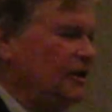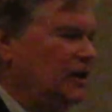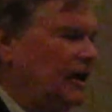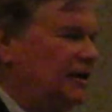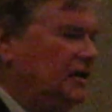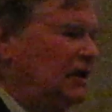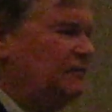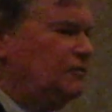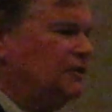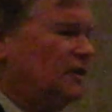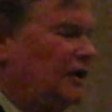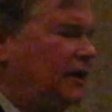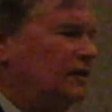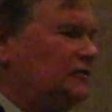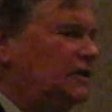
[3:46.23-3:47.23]
and even
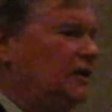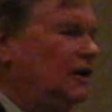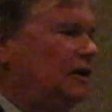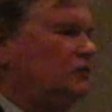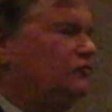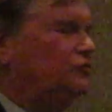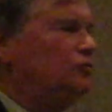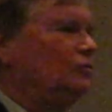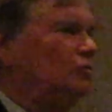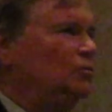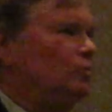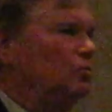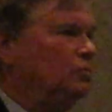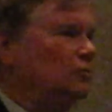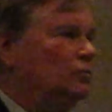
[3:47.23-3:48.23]
candidates who
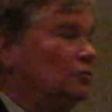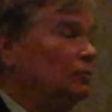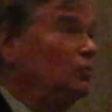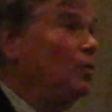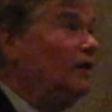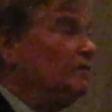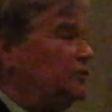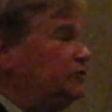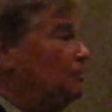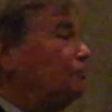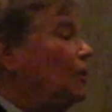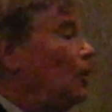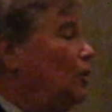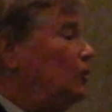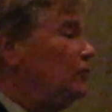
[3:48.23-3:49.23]
weren't
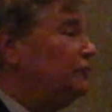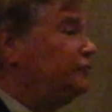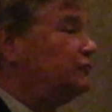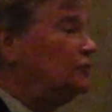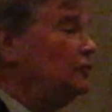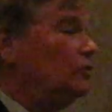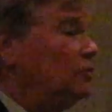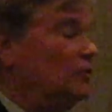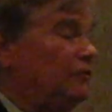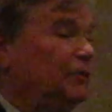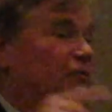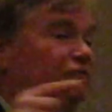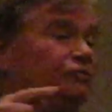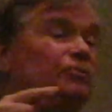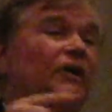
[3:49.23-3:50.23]
opposed, or if there
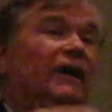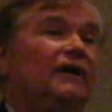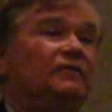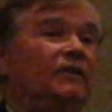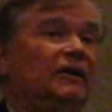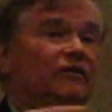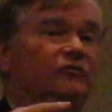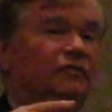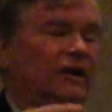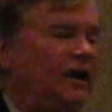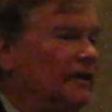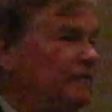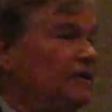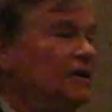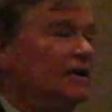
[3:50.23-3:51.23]
were two candidates
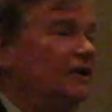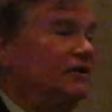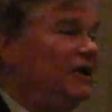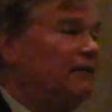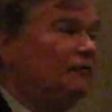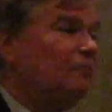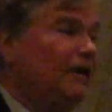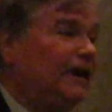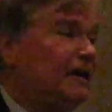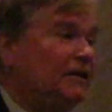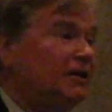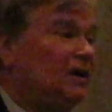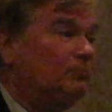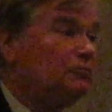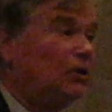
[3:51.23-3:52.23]
together, it never ran
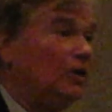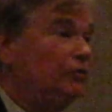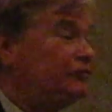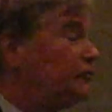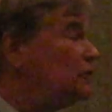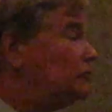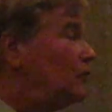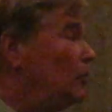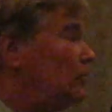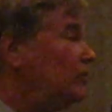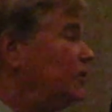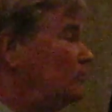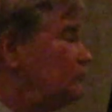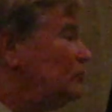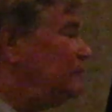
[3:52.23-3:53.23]
it up close to the total
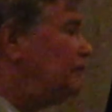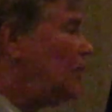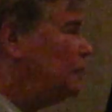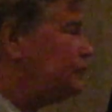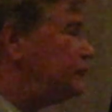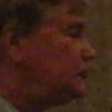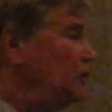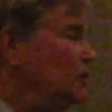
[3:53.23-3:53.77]
number of votes.